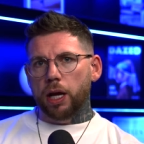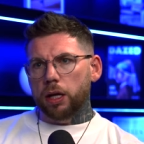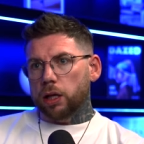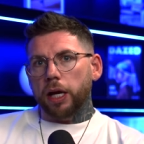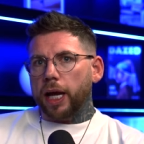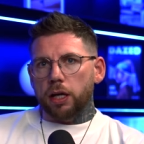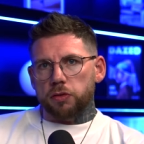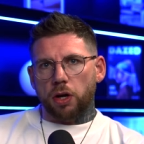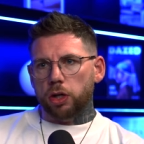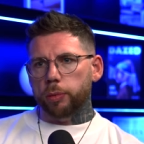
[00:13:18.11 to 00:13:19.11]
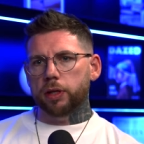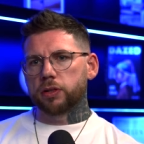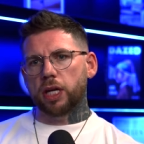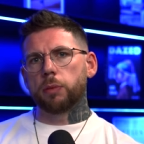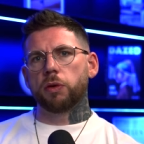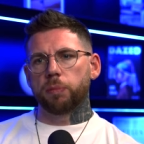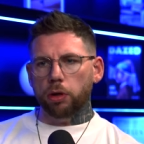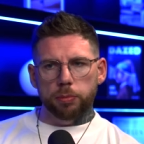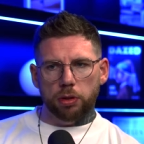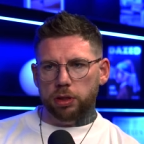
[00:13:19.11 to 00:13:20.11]
And it, again, it's arguably the same with
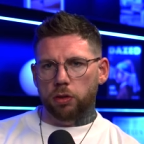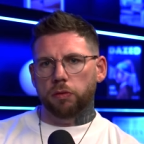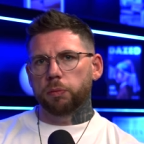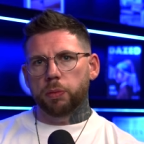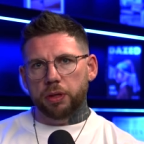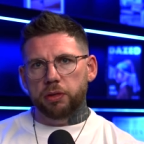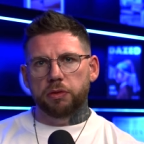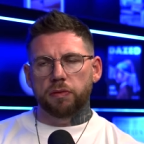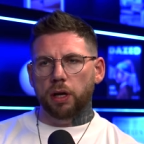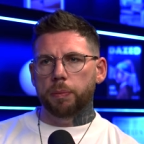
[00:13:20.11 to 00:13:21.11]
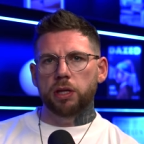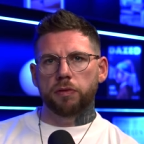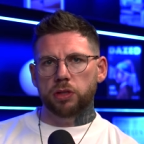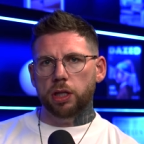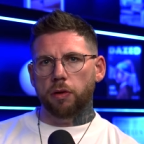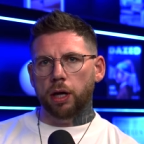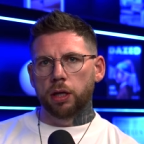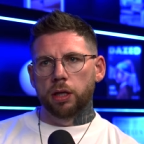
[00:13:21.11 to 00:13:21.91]
bodybuilding or developing your physique, right?